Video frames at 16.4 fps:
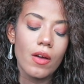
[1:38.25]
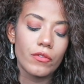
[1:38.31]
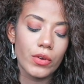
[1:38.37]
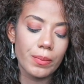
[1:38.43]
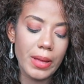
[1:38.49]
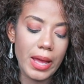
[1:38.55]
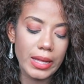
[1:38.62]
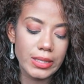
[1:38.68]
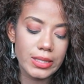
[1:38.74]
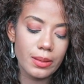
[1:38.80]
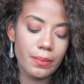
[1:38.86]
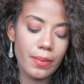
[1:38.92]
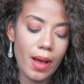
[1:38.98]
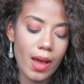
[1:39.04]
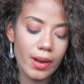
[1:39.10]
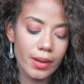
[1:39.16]
from head to
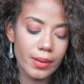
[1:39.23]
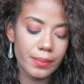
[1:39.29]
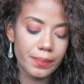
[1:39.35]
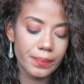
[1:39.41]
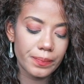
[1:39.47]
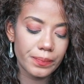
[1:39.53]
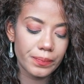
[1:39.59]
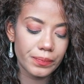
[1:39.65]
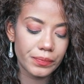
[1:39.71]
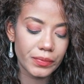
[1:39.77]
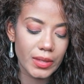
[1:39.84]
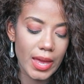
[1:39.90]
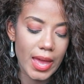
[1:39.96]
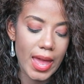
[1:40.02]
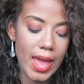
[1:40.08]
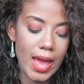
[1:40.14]
bottom
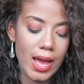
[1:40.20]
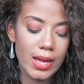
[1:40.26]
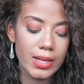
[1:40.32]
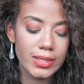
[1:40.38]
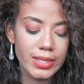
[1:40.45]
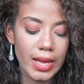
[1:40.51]
and